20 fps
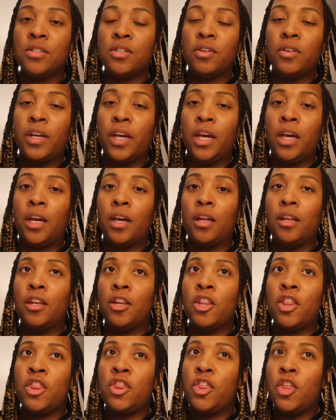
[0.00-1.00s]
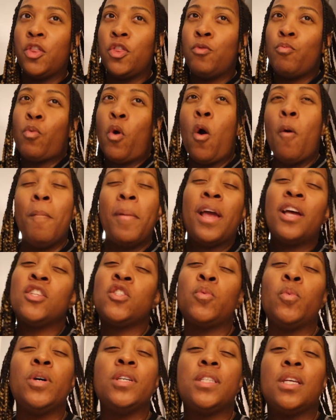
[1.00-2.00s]
So, like,
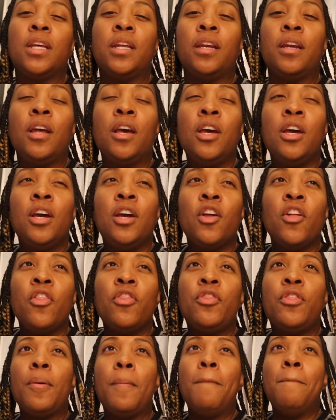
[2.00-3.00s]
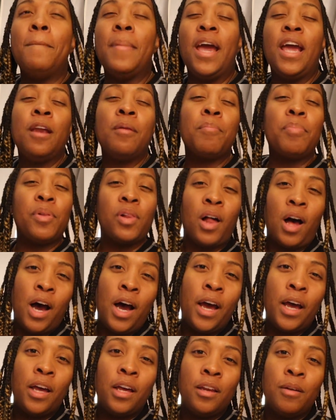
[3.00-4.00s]
romance wasn't the main
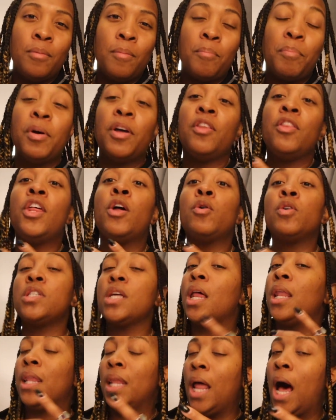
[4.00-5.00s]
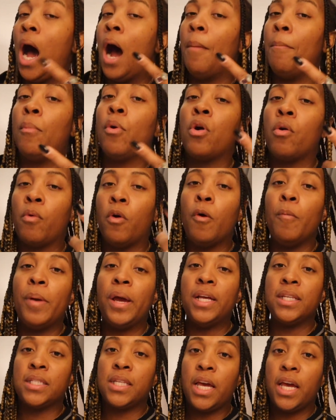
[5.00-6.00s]
plot, but there was a lot more
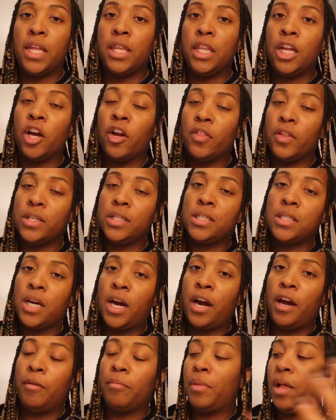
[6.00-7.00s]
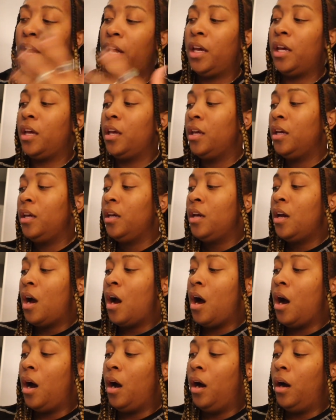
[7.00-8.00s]
romance in there this time. Like,
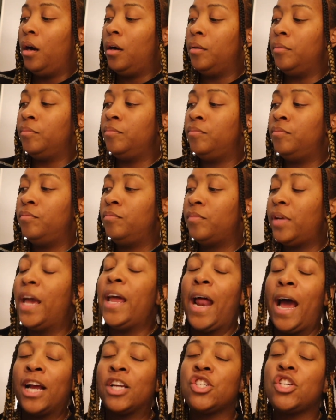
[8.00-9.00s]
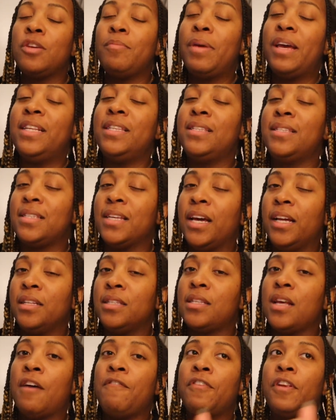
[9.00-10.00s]
it actually made
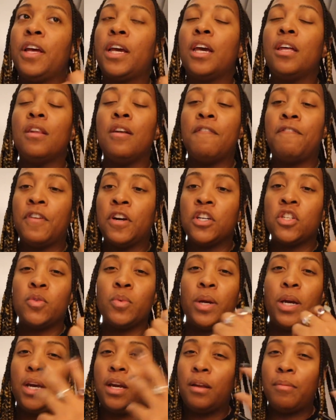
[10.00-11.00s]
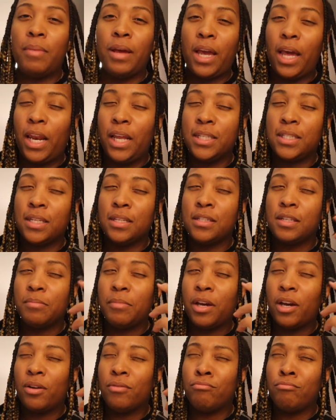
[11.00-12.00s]
sense. I feel like in the first one, it didn't make any sense. I'm
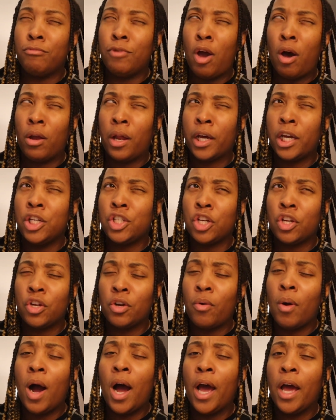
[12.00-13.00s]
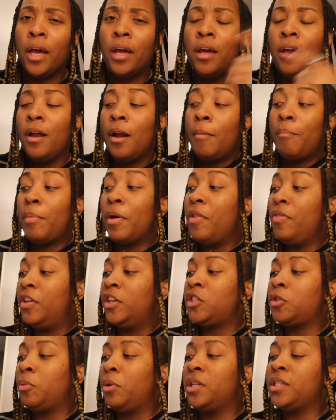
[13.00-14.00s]
like, y'all like each other, why? But in
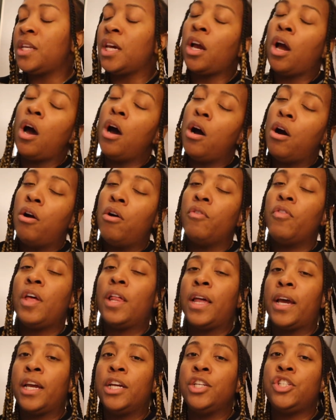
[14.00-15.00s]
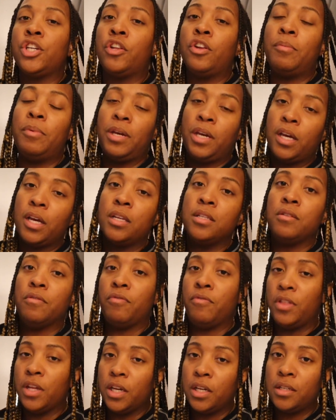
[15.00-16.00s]
this one, it's like, oh, they like each other because
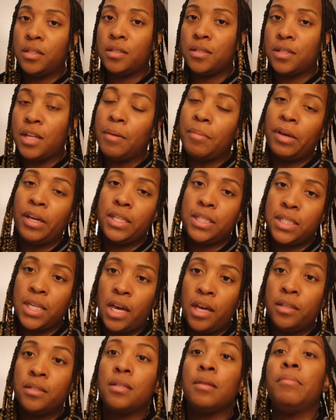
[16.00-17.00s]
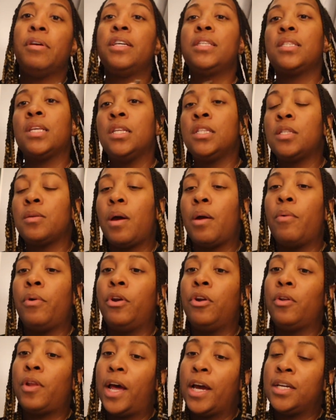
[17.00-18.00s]
of this. That makes sense. It makes sense why
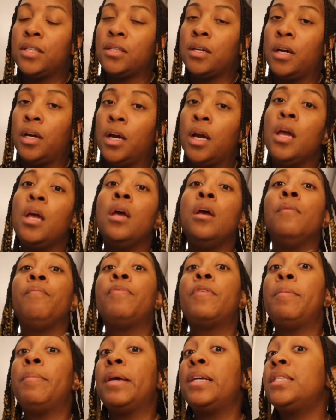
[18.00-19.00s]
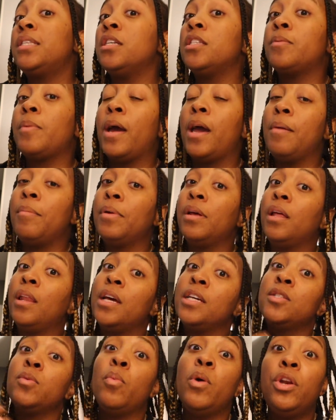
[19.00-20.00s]
Wendell likes her. It makes sense why Emily
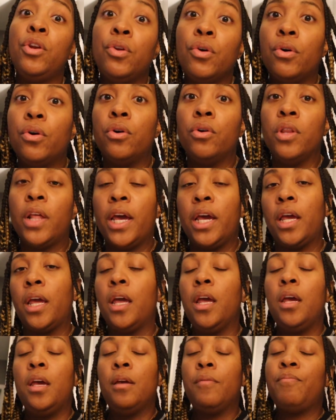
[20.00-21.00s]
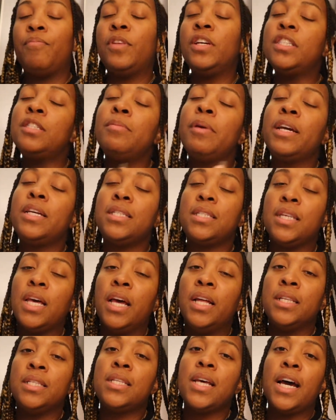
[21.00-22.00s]
likes Wendell. Like, this makes
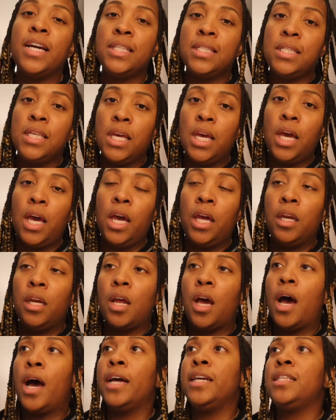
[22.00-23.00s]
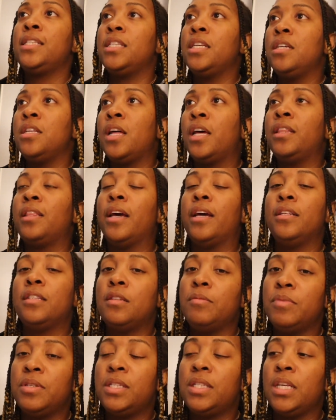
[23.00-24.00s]
sense. I see it. I see, like, the
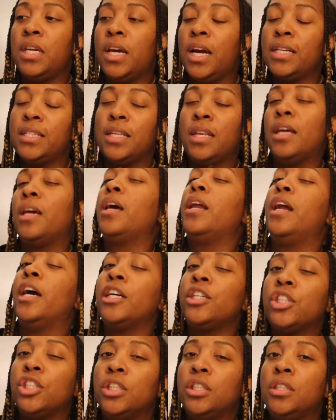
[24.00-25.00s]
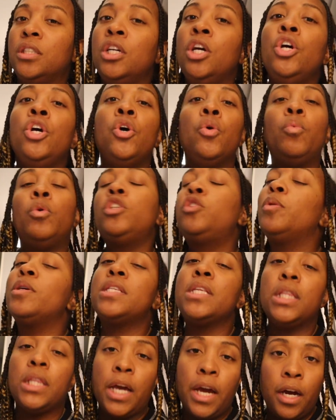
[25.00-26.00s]
intimacy. I see the connection, which
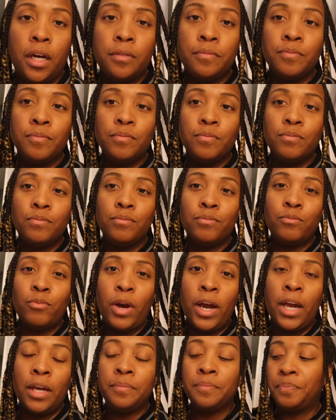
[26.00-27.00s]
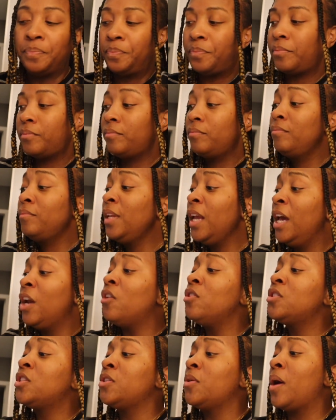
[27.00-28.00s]
wasn't there, right? And
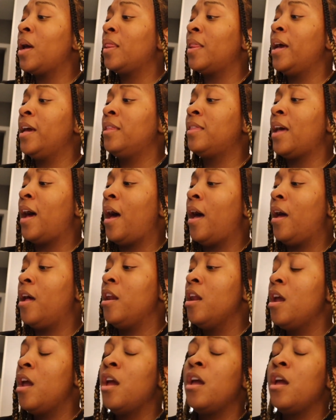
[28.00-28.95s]
also, I like that